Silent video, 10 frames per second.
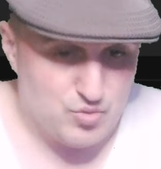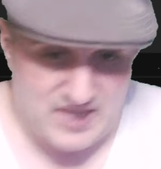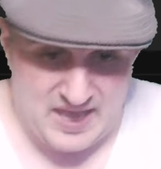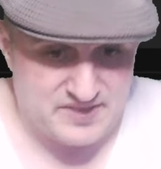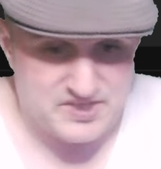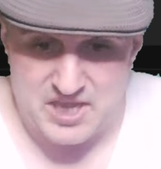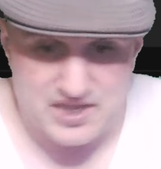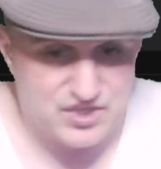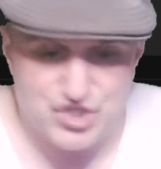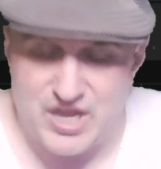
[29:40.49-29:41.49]
can't
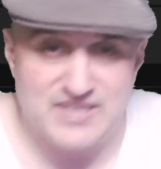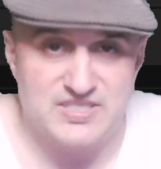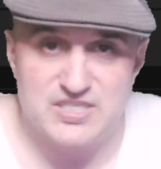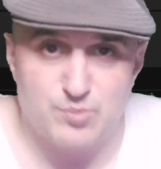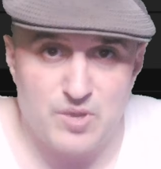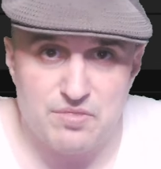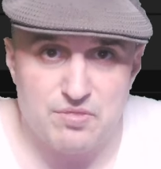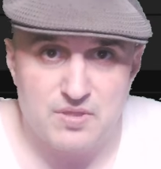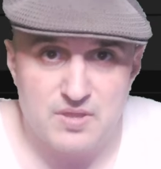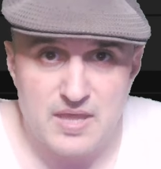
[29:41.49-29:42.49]
take chances with.